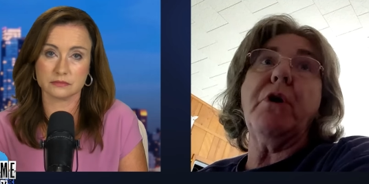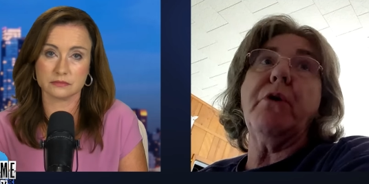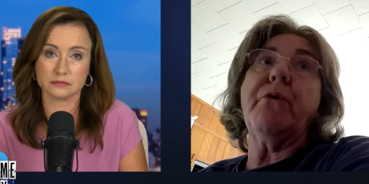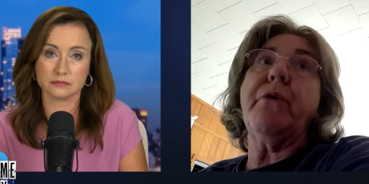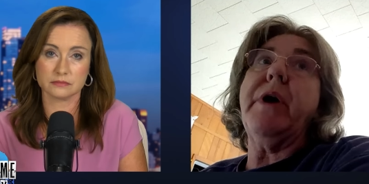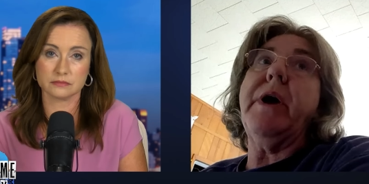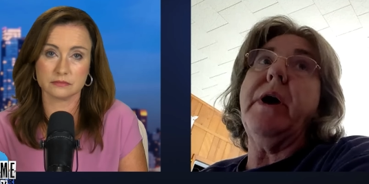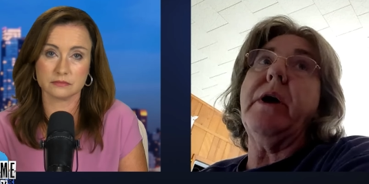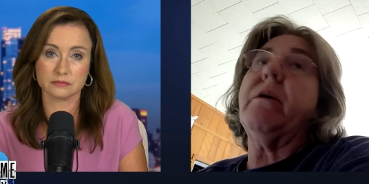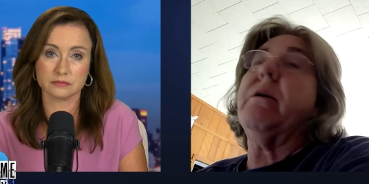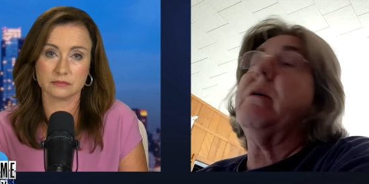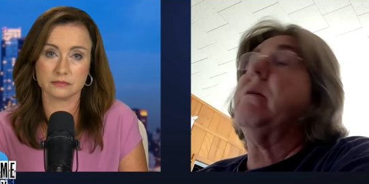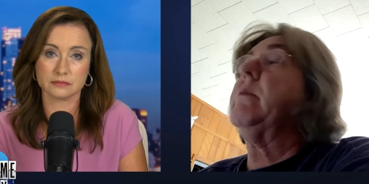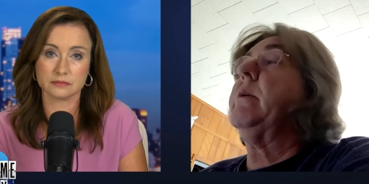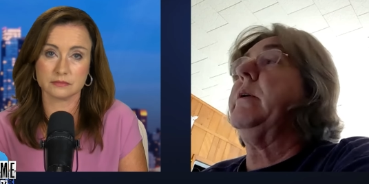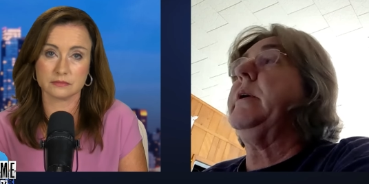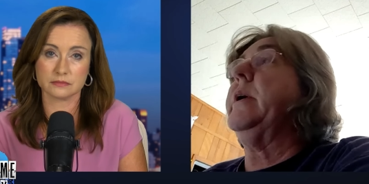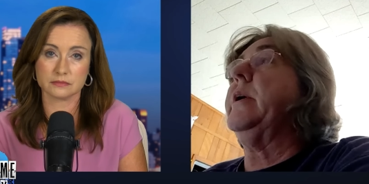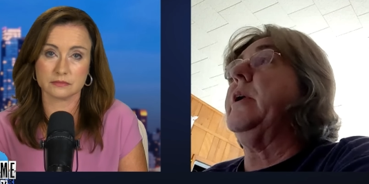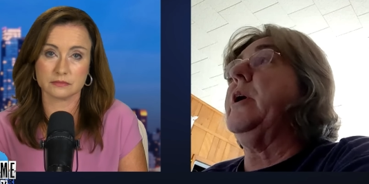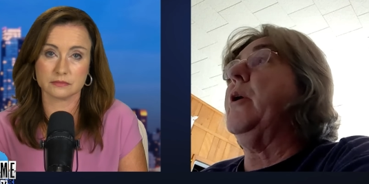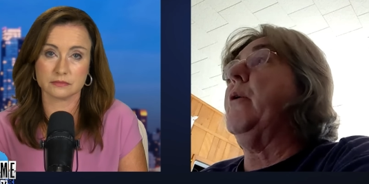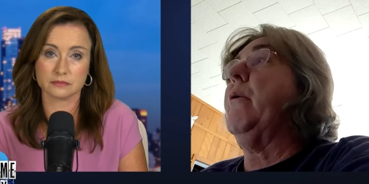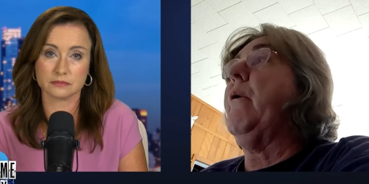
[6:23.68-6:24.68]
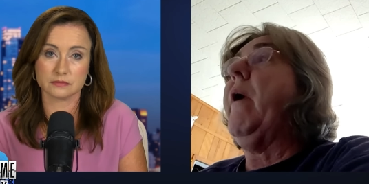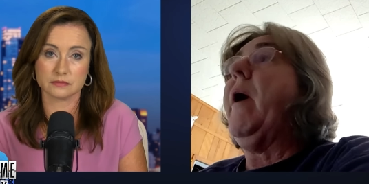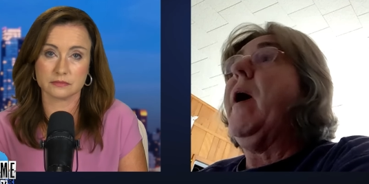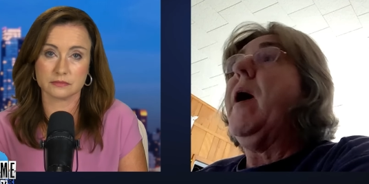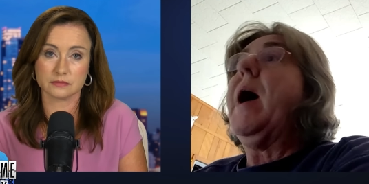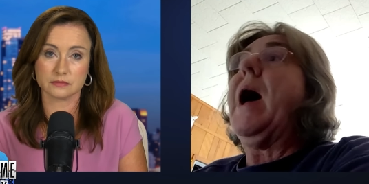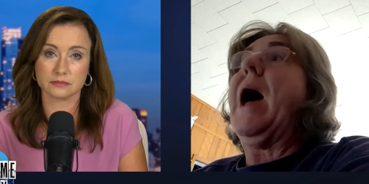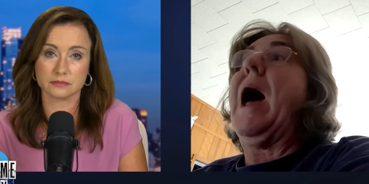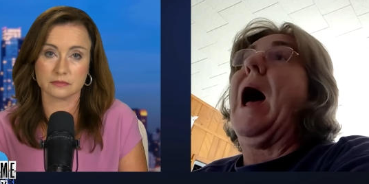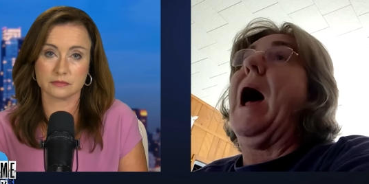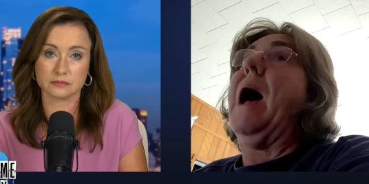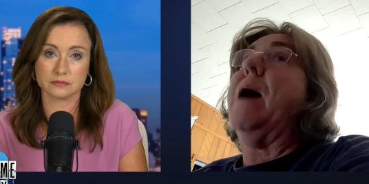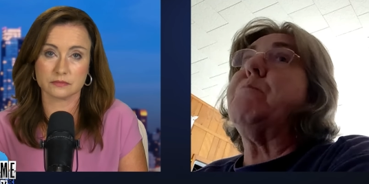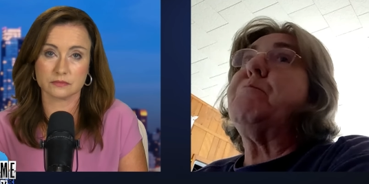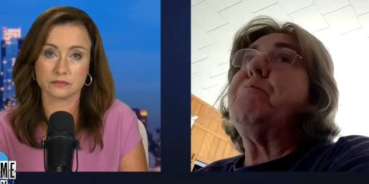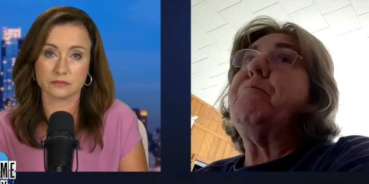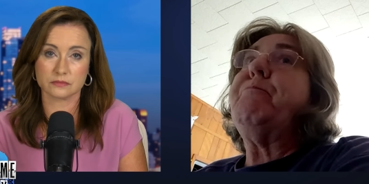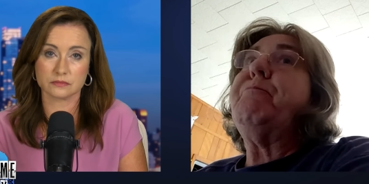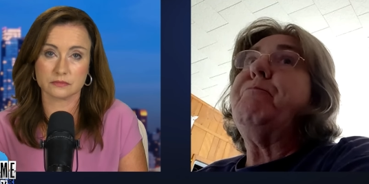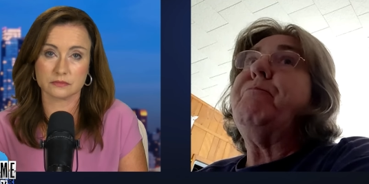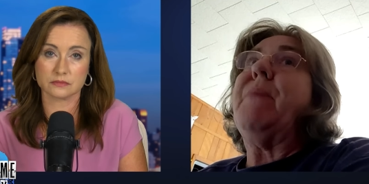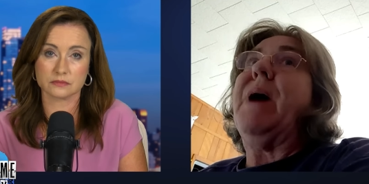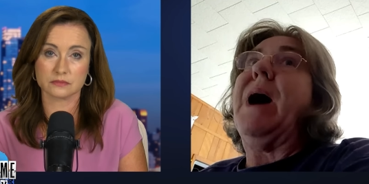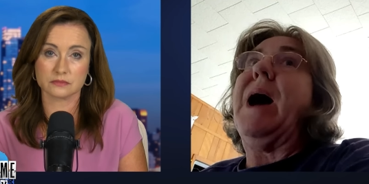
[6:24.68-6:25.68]
Speaker 1: thrown at her. You know, I
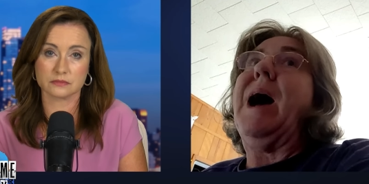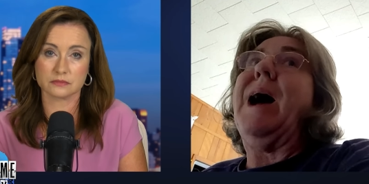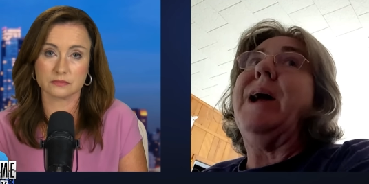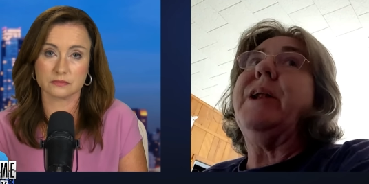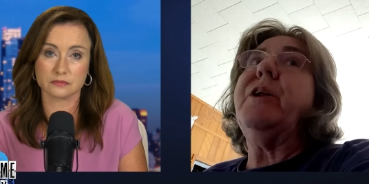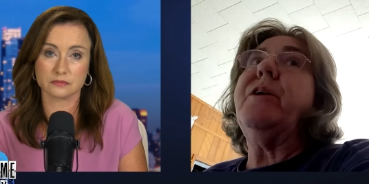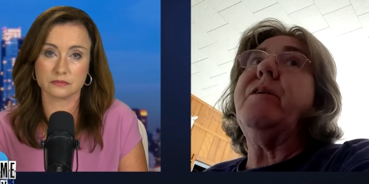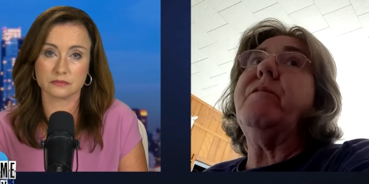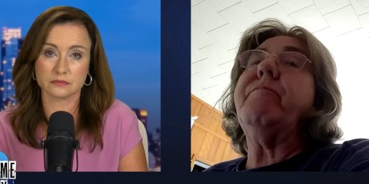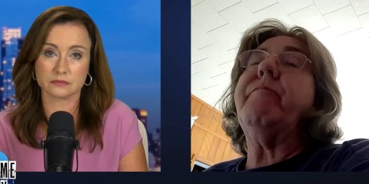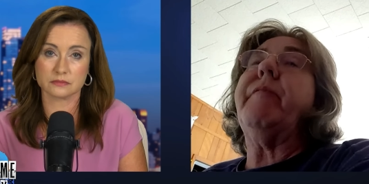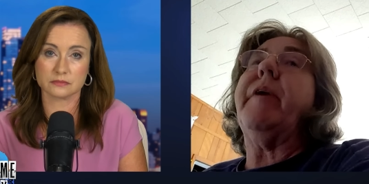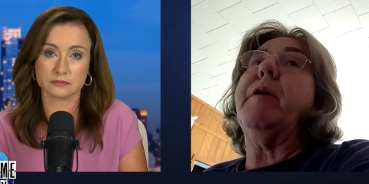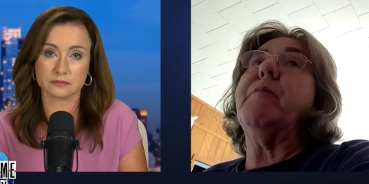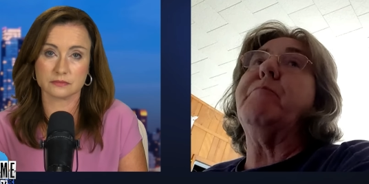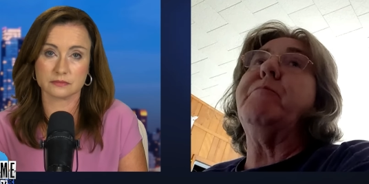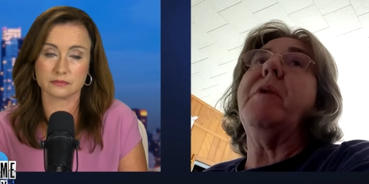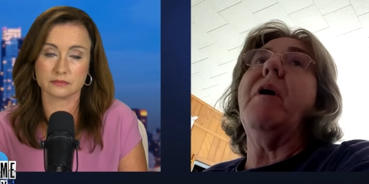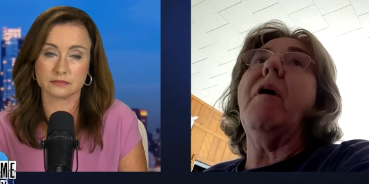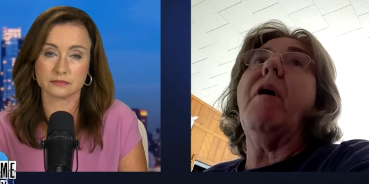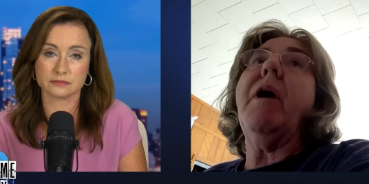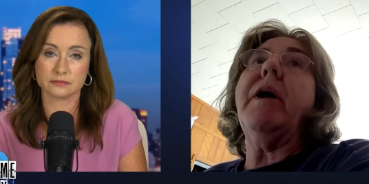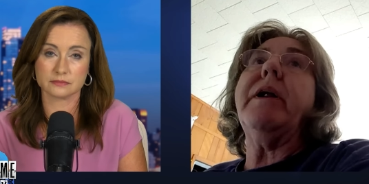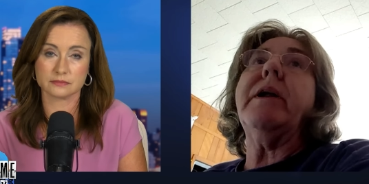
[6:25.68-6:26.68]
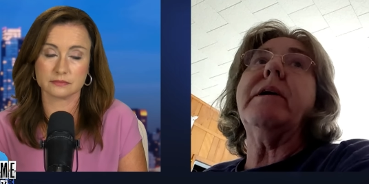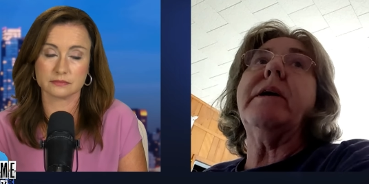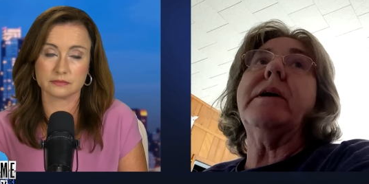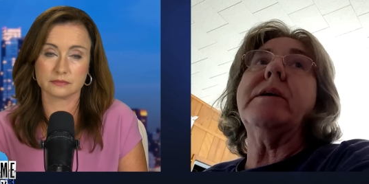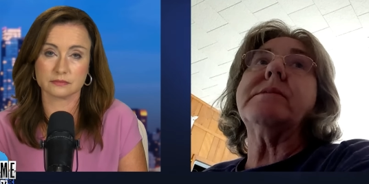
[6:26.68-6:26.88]
I am not